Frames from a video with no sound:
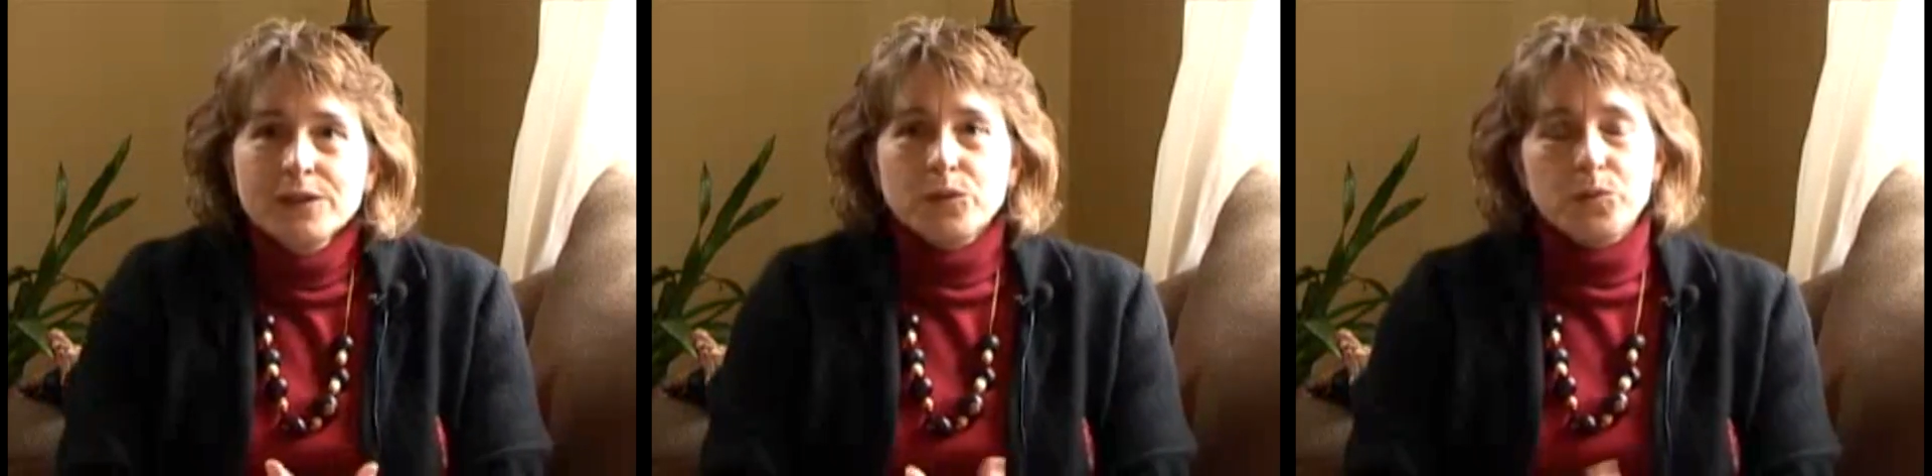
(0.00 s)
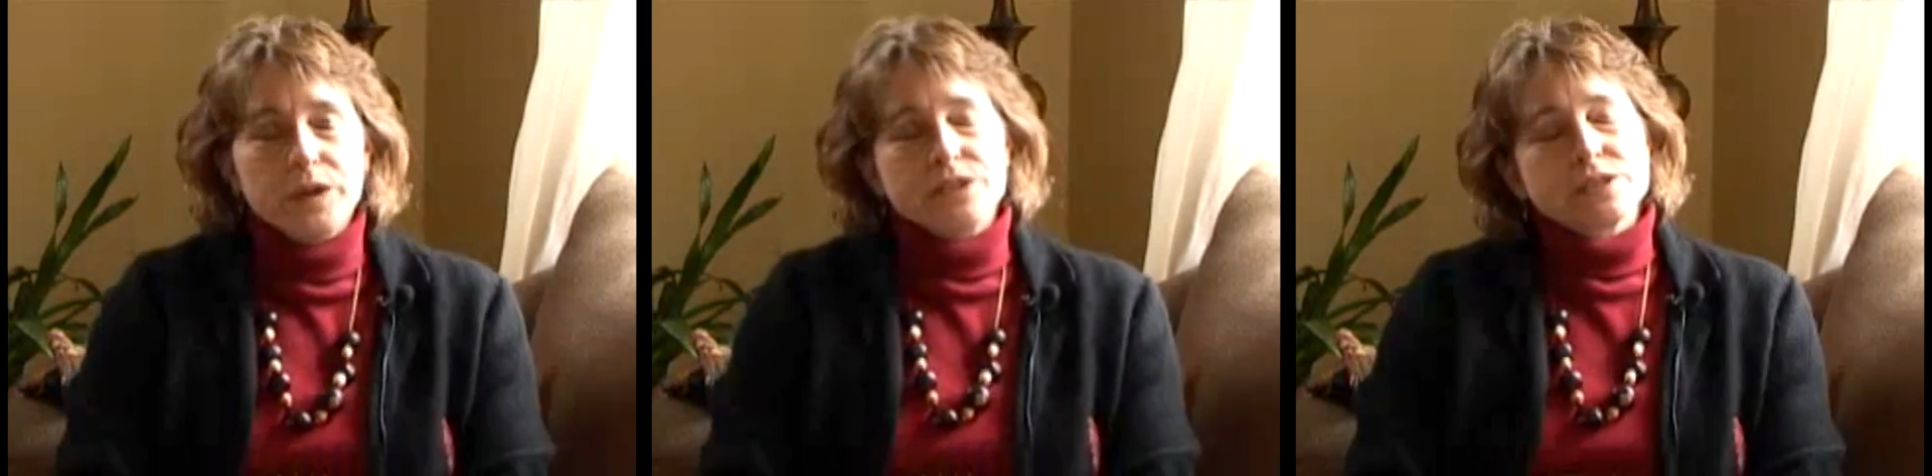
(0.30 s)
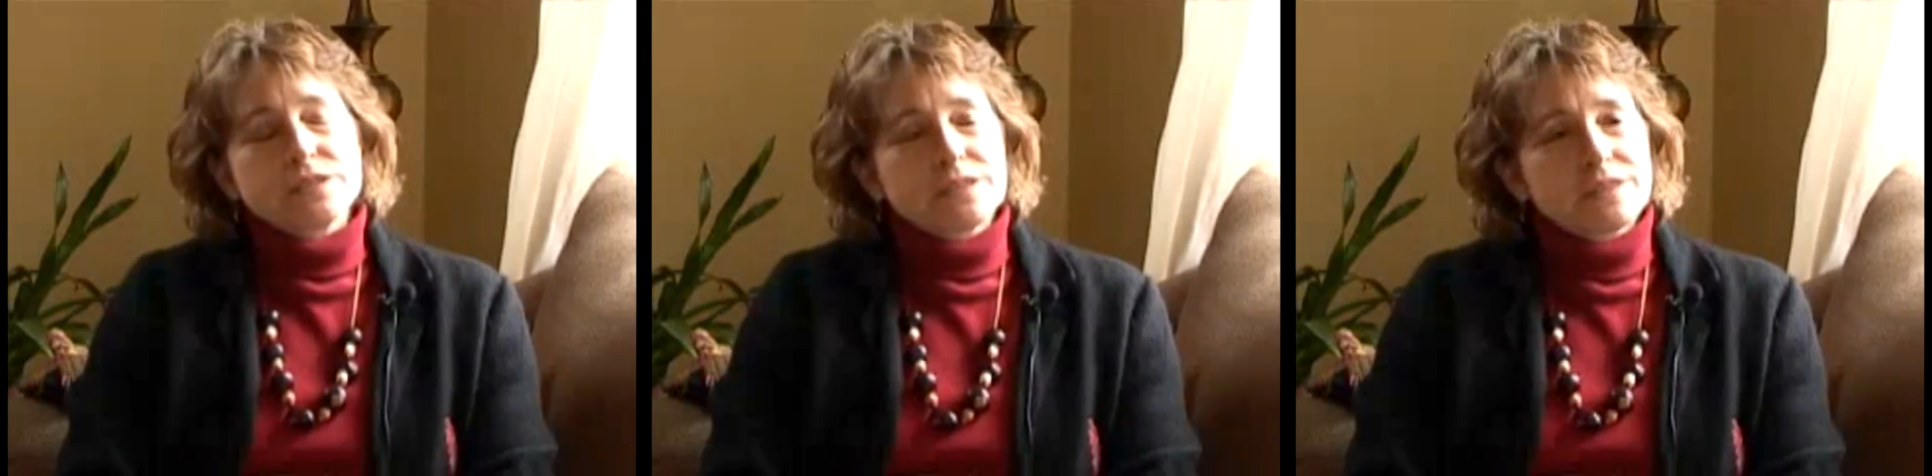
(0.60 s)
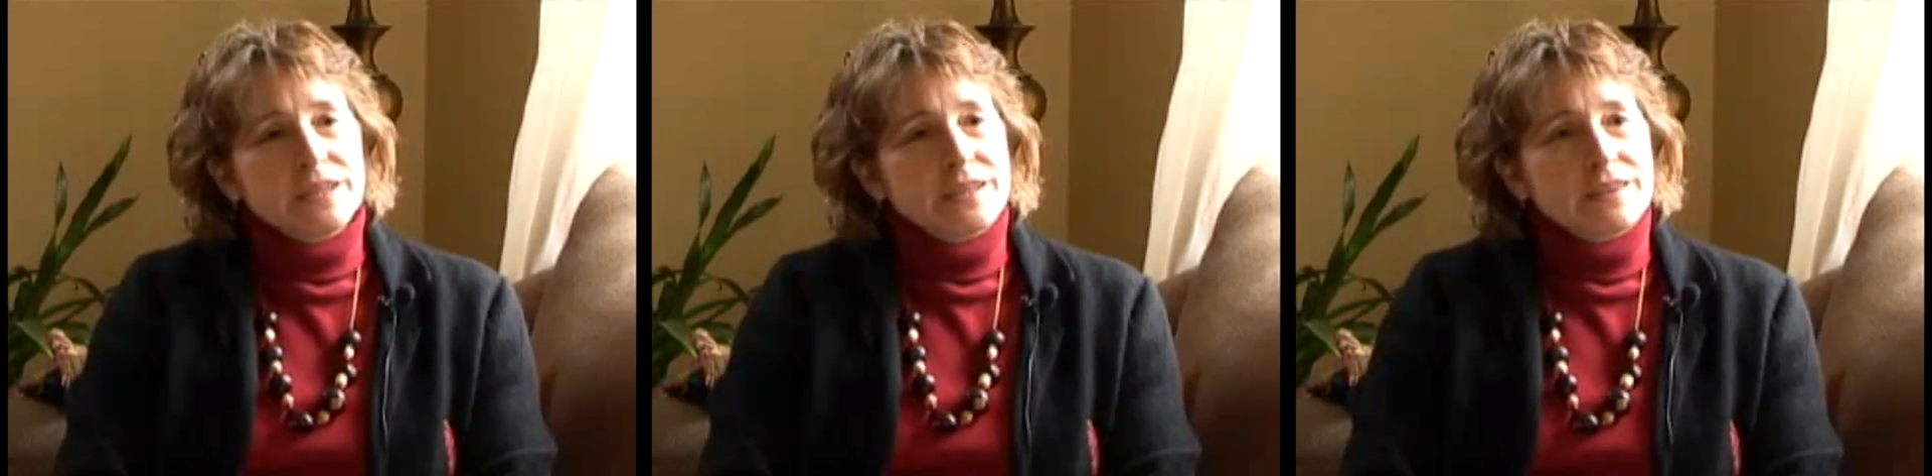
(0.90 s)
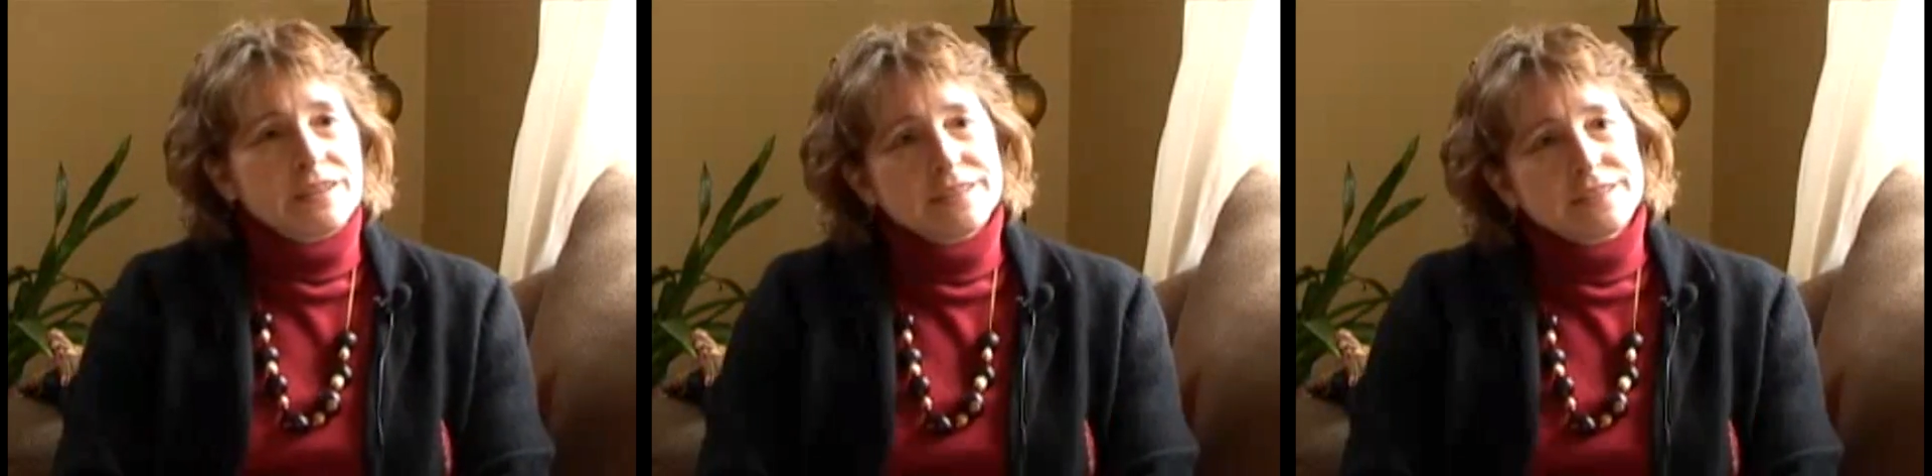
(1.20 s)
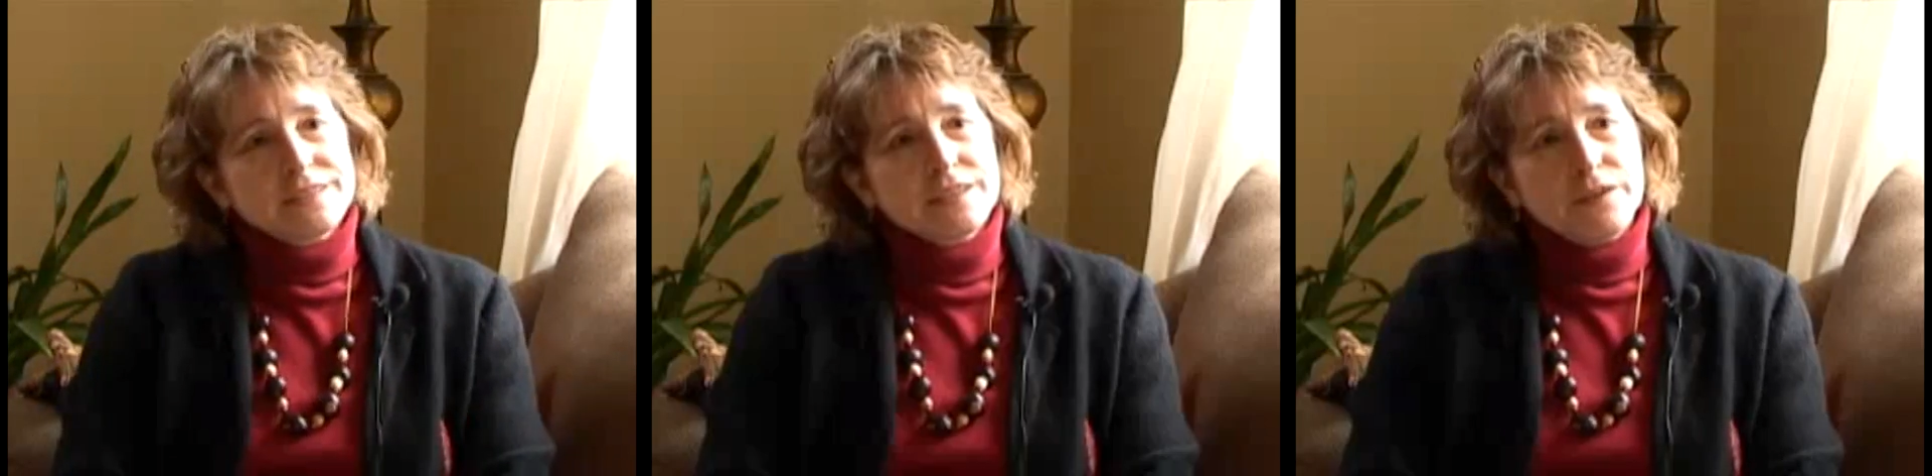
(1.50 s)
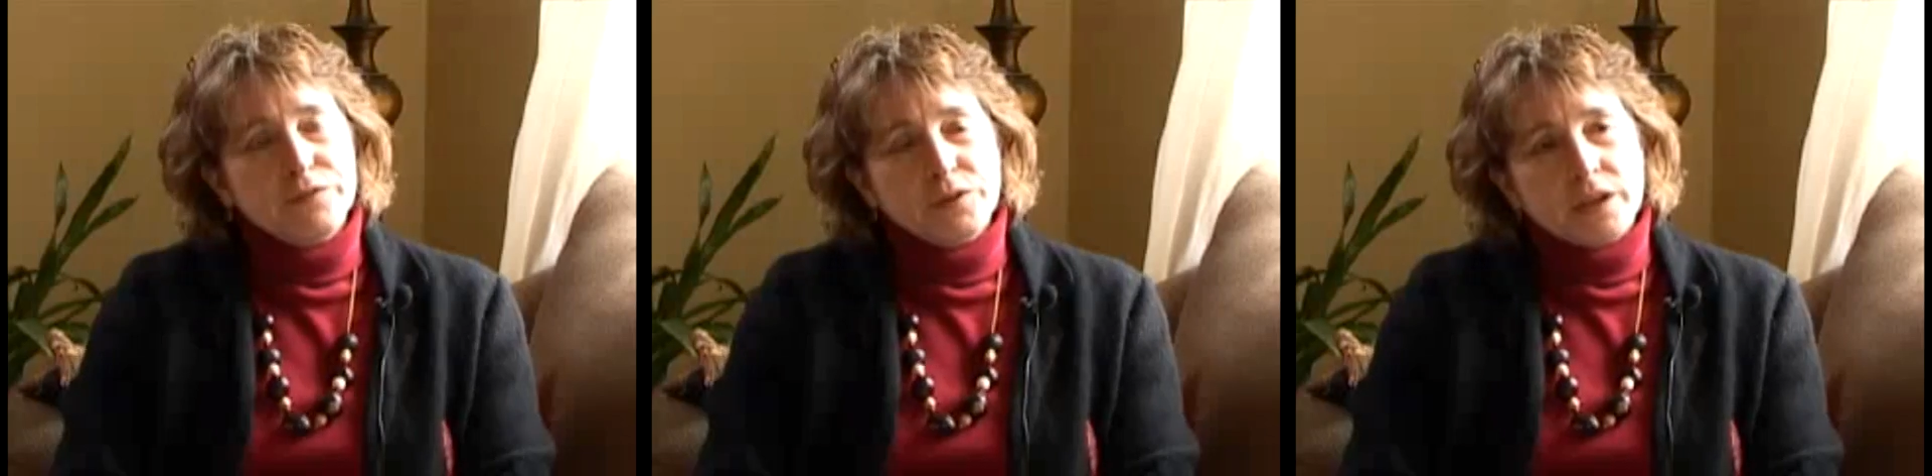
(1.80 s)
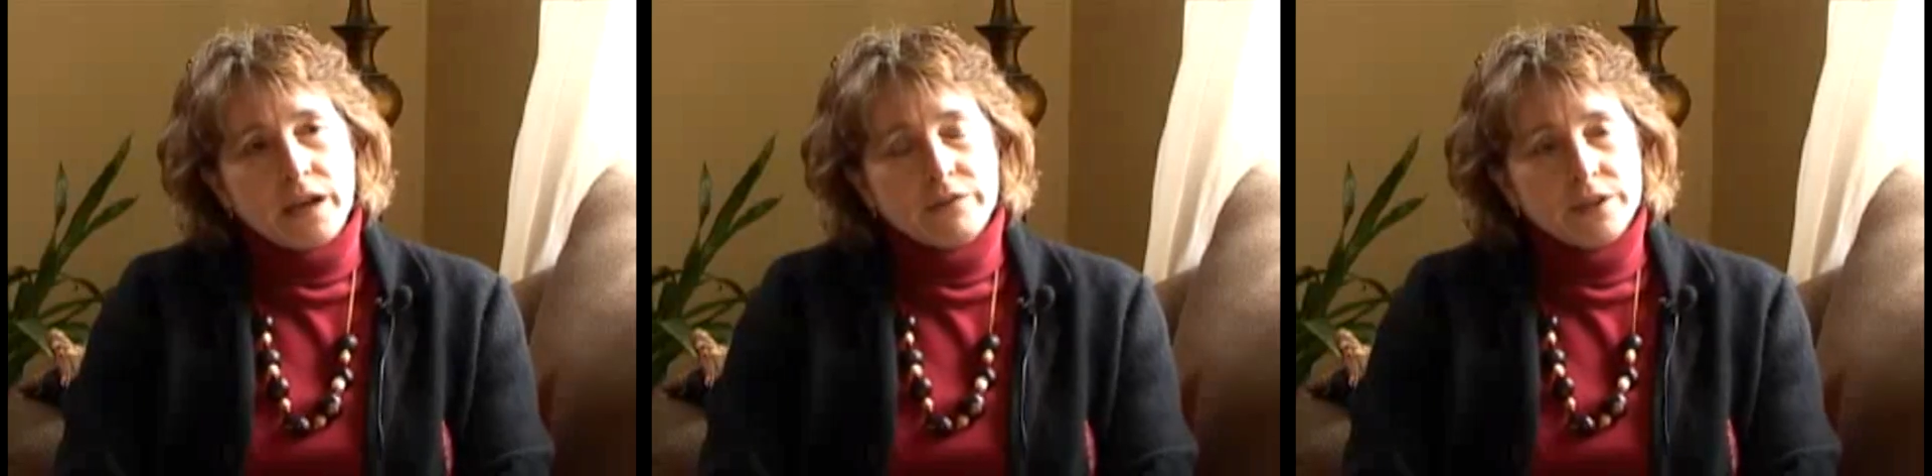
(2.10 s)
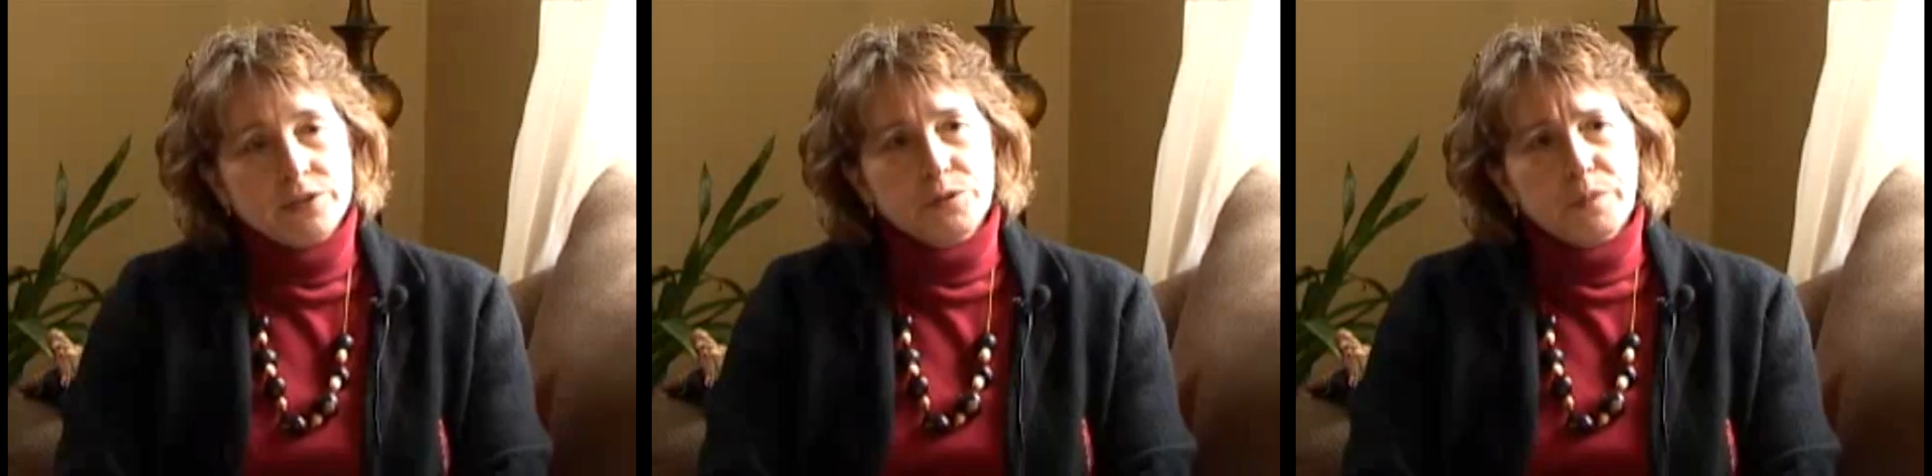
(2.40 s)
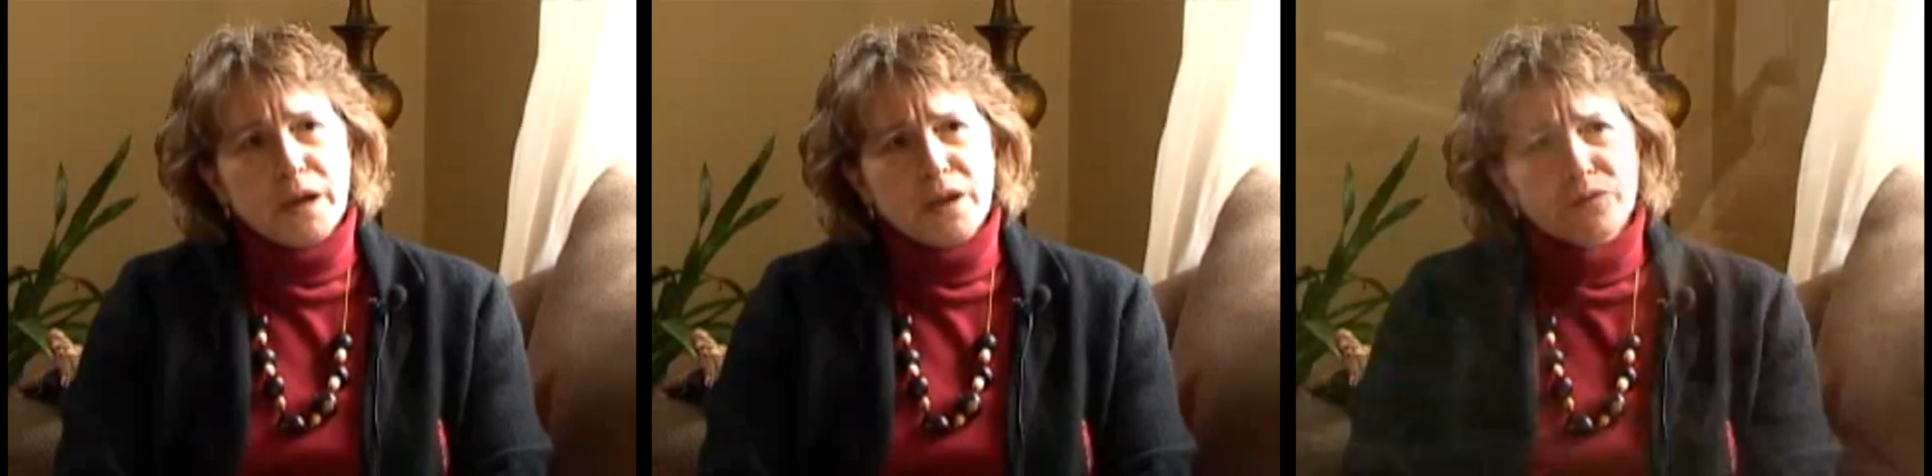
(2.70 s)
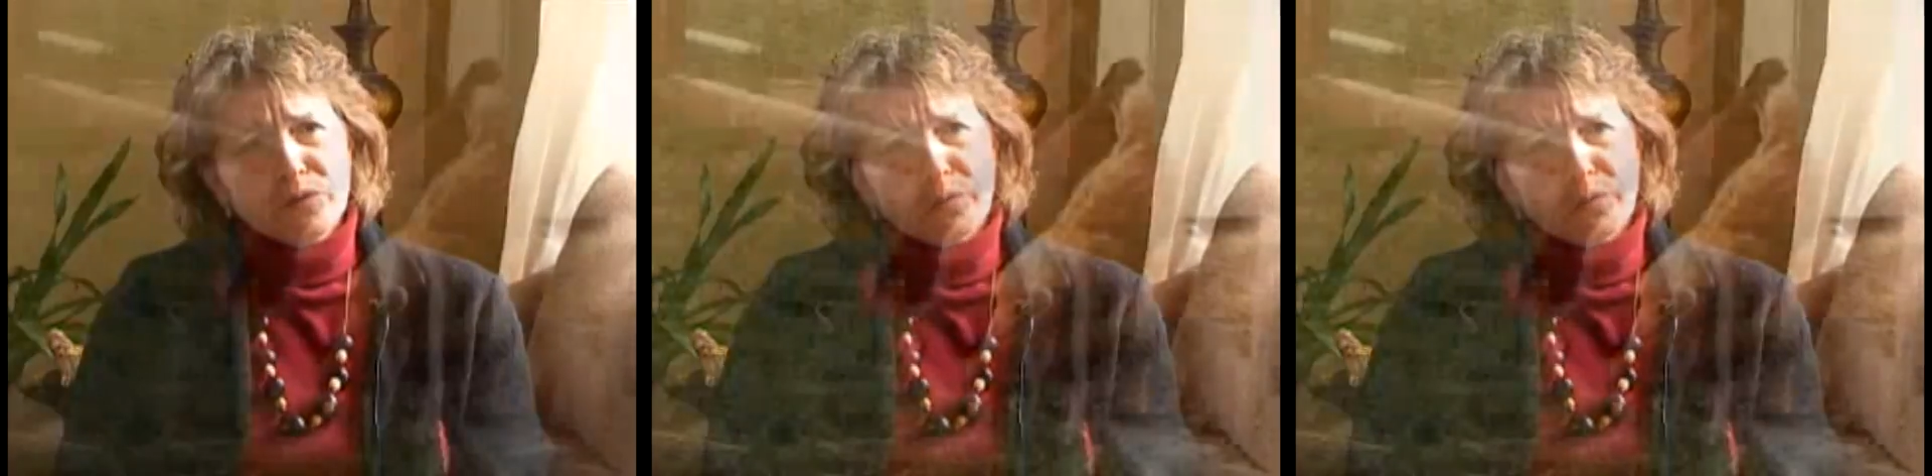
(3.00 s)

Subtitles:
we just think that if you can have a 100-pound